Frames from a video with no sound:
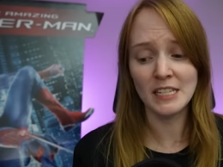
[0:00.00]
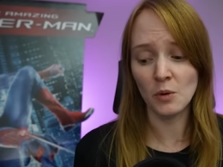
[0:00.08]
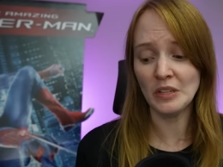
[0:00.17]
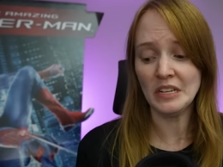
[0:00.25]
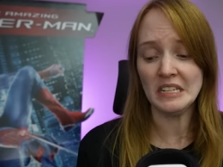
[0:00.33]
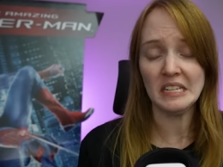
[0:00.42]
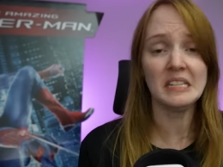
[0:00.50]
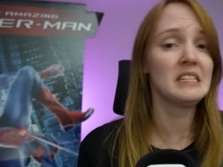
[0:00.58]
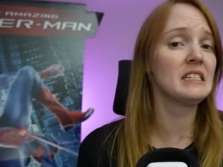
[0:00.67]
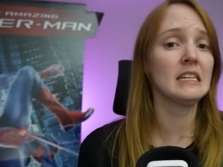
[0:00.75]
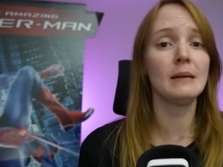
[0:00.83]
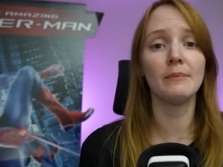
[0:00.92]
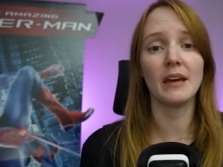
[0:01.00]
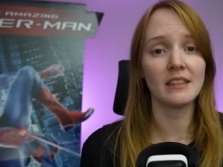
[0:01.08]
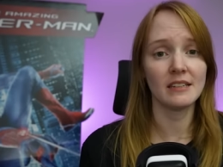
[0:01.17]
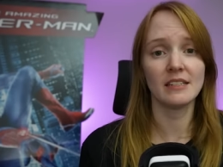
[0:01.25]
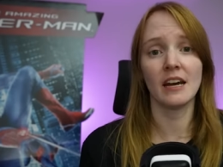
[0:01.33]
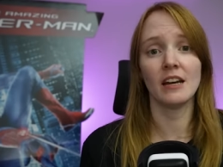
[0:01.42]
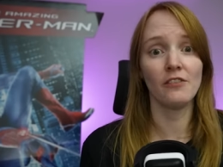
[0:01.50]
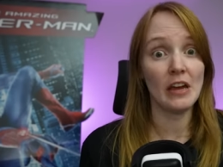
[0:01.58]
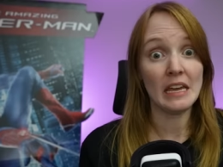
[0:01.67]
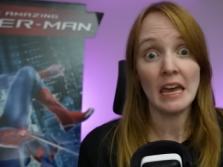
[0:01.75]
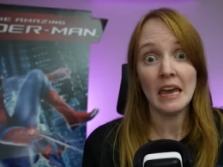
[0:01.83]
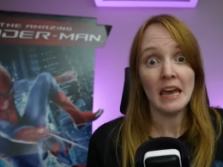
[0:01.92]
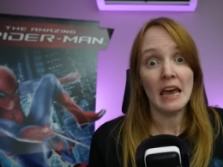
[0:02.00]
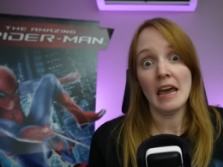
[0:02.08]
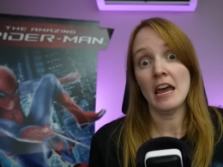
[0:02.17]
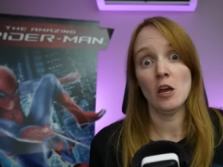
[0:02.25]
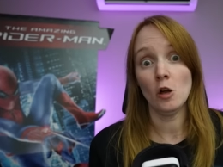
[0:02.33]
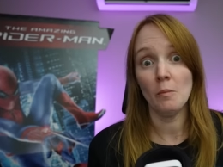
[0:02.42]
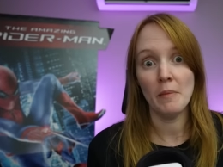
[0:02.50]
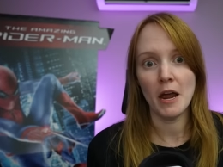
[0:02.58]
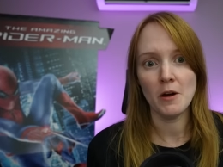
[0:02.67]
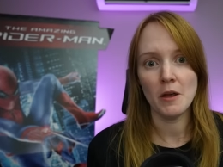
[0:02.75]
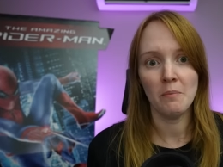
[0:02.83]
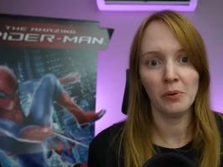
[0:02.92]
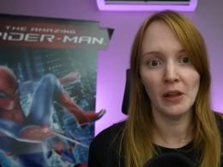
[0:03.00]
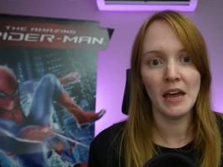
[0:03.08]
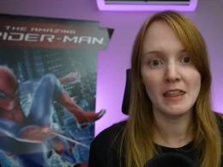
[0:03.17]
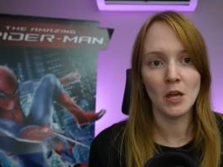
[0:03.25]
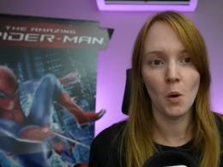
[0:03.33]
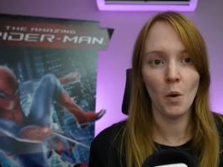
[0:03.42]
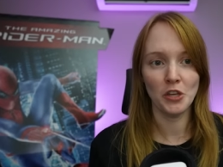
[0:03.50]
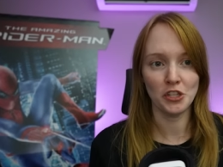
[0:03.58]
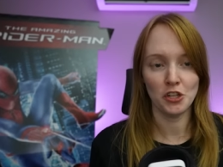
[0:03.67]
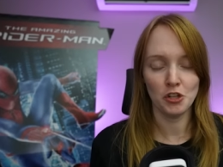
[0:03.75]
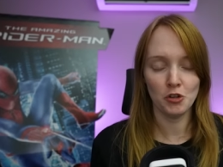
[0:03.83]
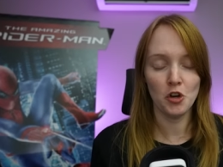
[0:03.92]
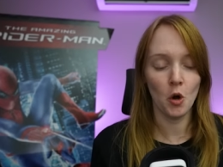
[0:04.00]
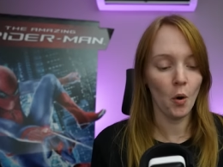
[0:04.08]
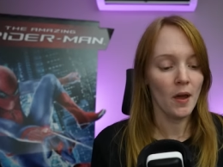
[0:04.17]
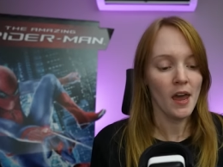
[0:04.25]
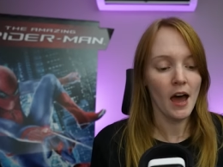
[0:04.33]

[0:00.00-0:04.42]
It really did seem like this kind of like Hail Mary play that wasn't true.